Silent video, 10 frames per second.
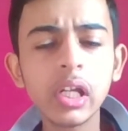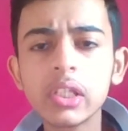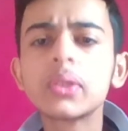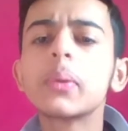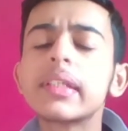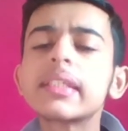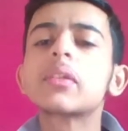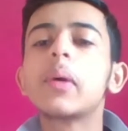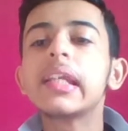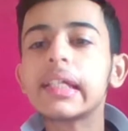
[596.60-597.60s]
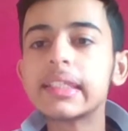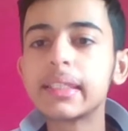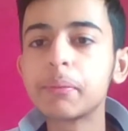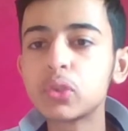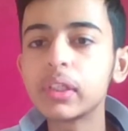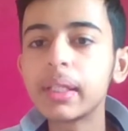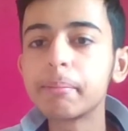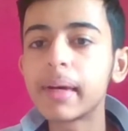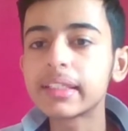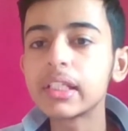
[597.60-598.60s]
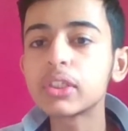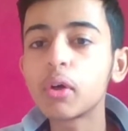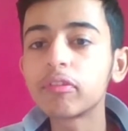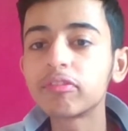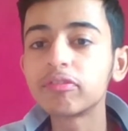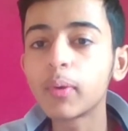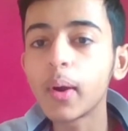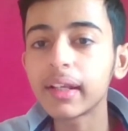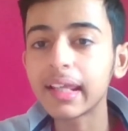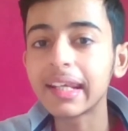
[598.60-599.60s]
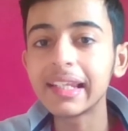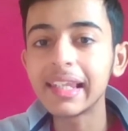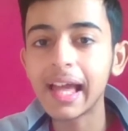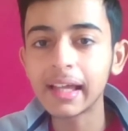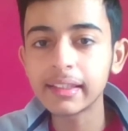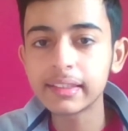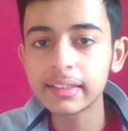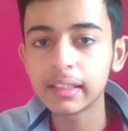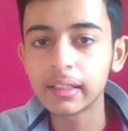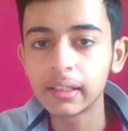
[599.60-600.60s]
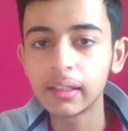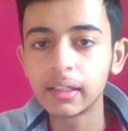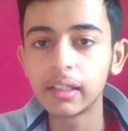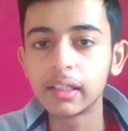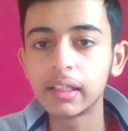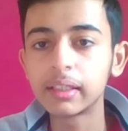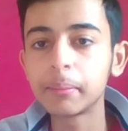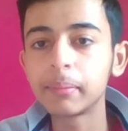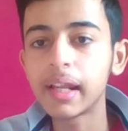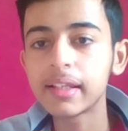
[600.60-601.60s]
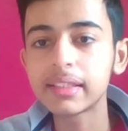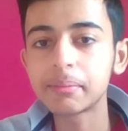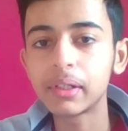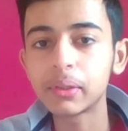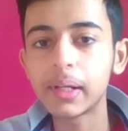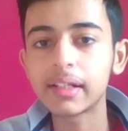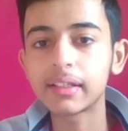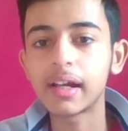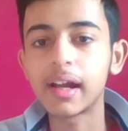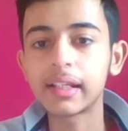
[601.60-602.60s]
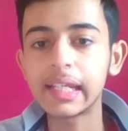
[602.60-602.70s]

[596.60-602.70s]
So it is quite conceptual. The muscles of what relax, the blood is able to enter the heart.